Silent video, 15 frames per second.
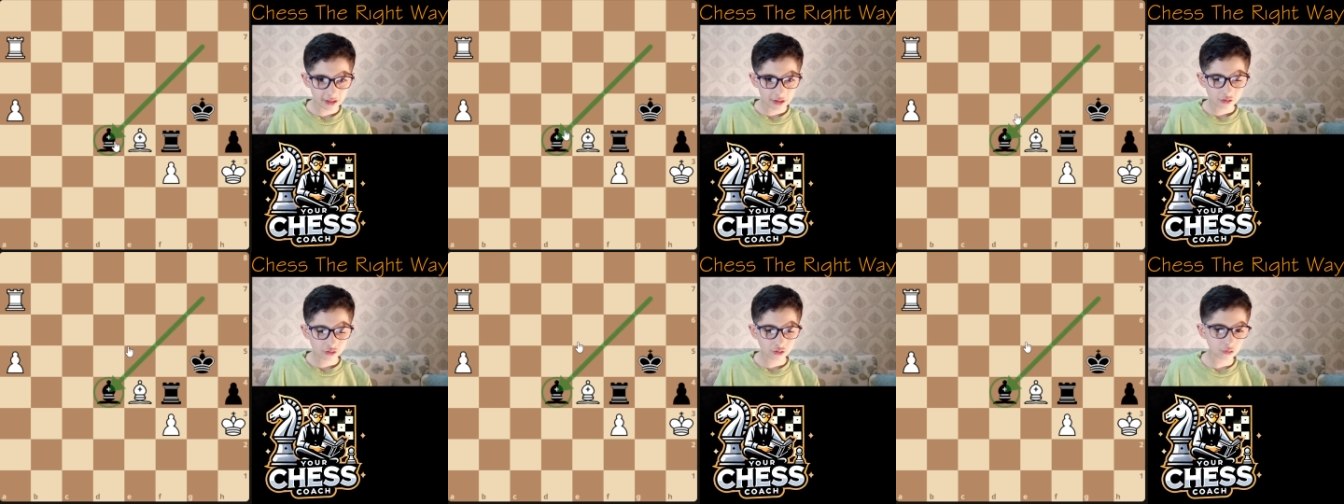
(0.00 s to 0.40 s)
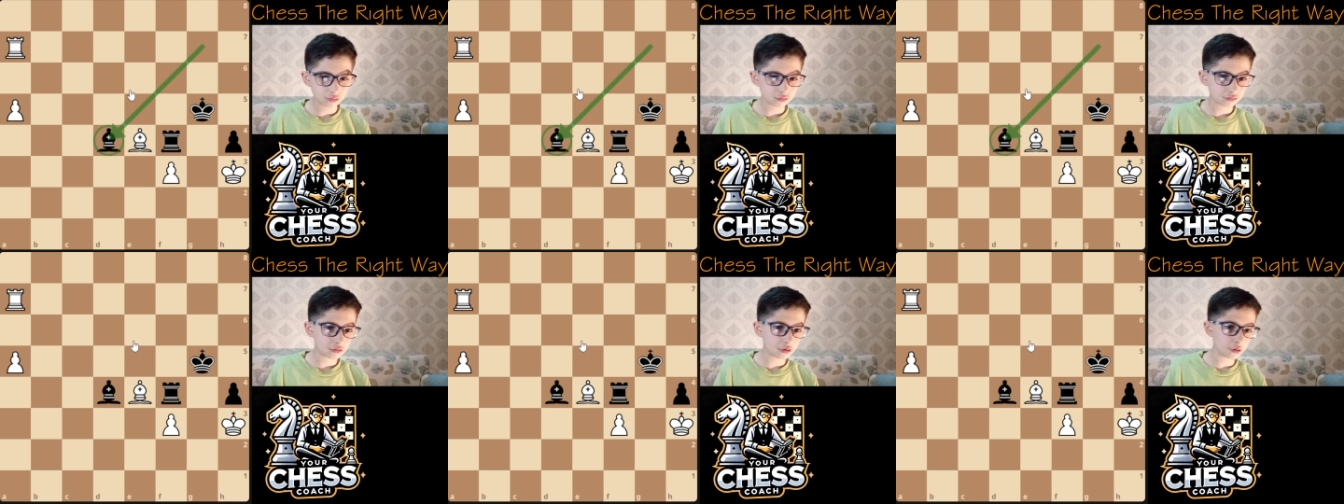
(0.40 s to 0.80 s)

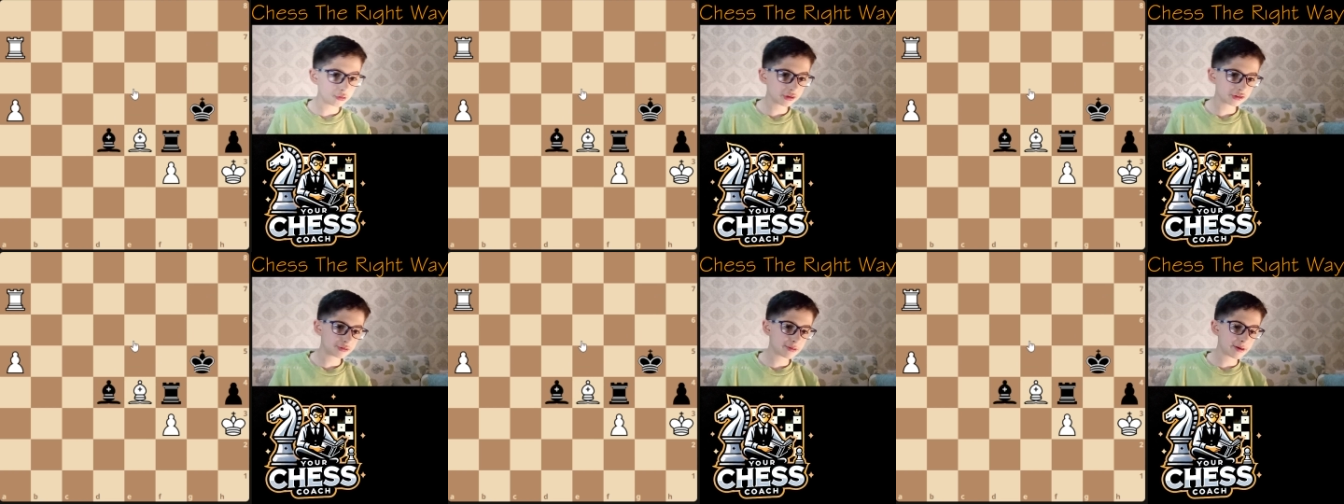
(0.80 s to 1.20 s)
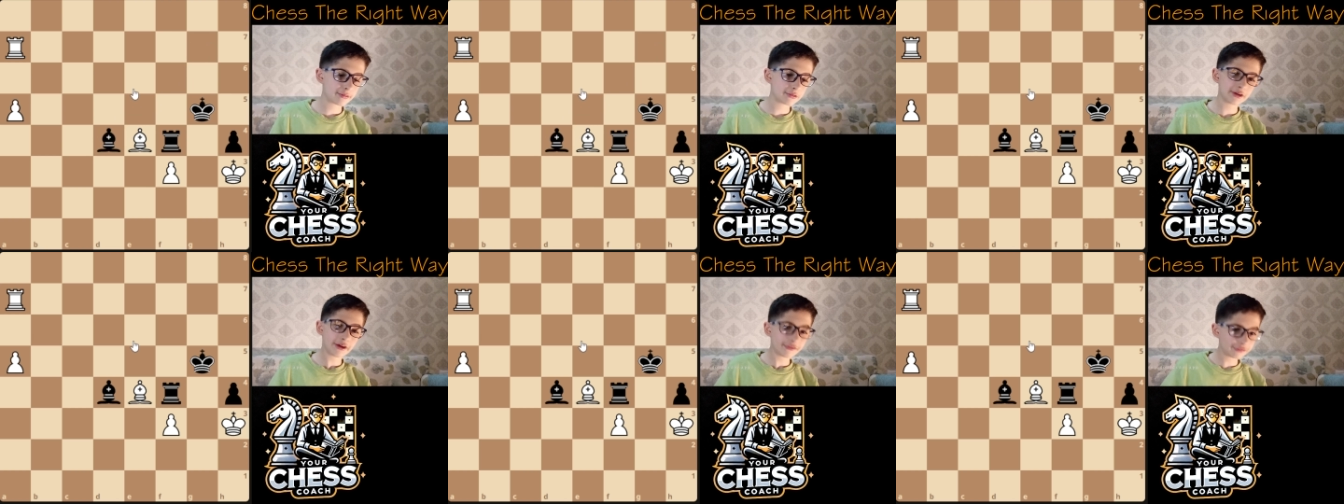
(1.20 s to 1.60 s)
So always remember,
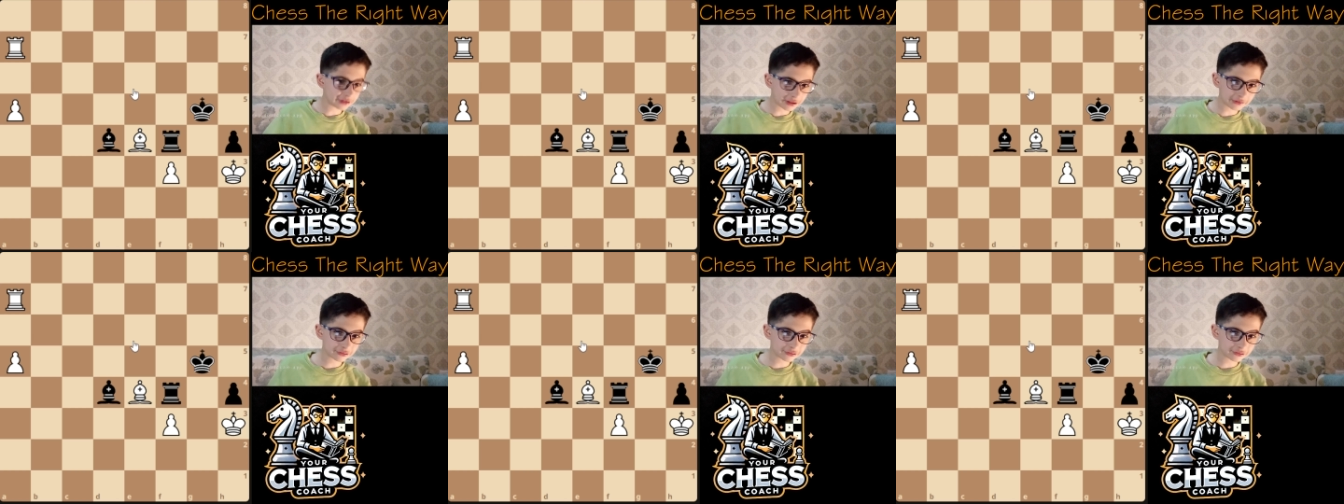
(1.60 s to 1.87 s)
never get